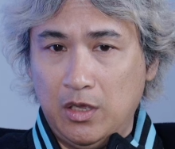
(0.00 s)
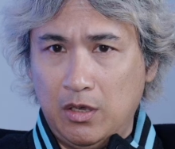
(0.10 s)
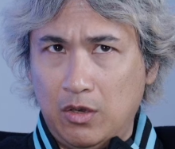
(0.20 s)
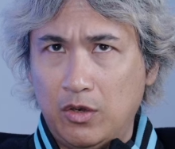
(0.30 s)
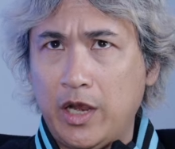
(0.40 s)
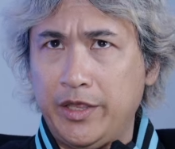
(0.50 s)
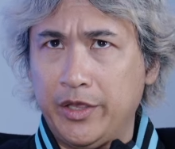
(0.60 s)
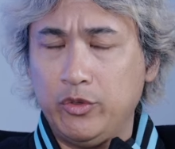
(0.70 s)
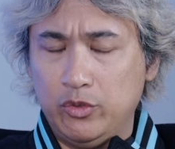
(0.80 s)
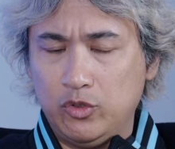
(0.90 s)
or I
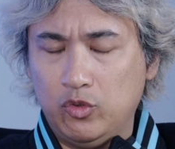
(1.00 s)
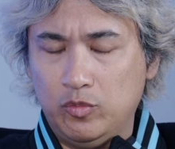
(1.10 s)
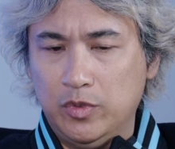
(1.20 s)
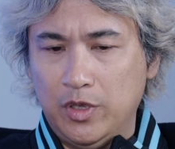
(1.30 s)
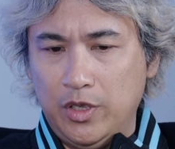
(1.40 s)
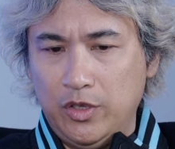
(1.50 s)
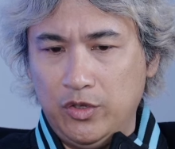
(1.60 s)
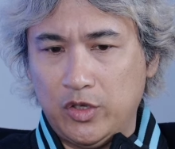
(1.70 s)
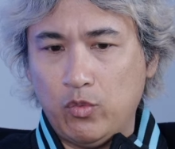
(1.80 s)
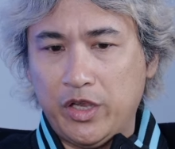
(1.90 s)
think YouTube.
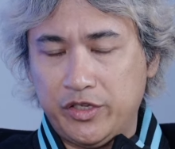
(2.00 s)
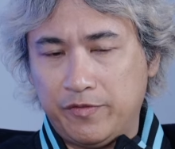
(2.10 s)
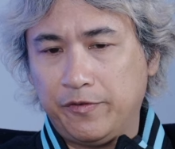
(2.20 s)
You can watch it for